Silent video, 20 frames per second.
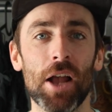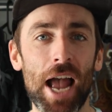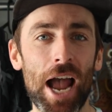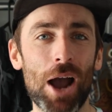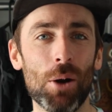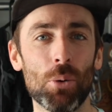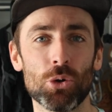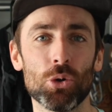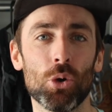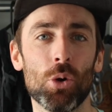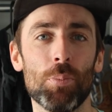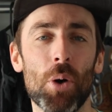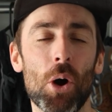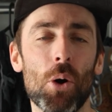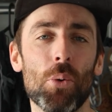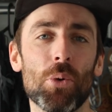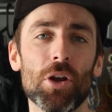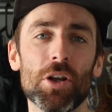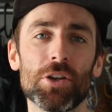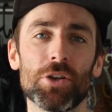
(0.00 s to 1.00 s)
outdoor
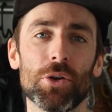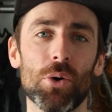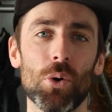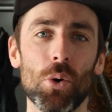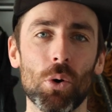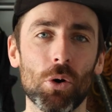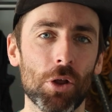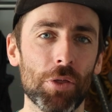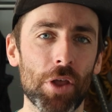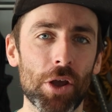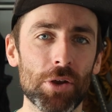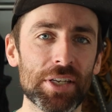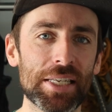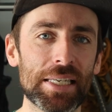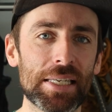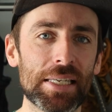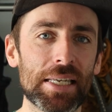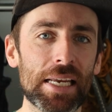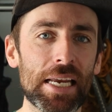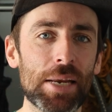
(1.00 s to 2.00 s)
boulders, or on those
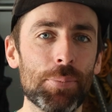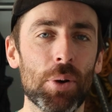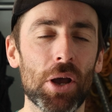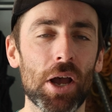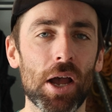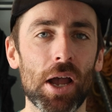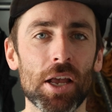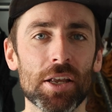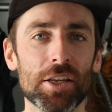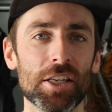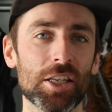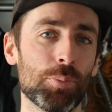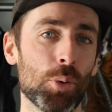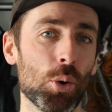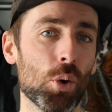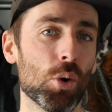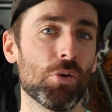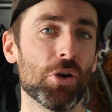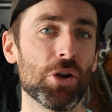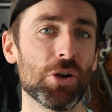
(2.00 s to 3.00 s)
steeper
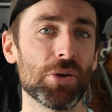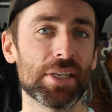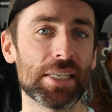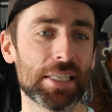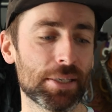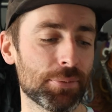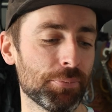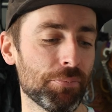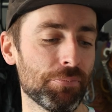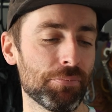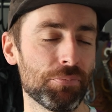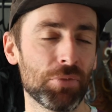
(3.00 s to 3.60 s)
sport routes.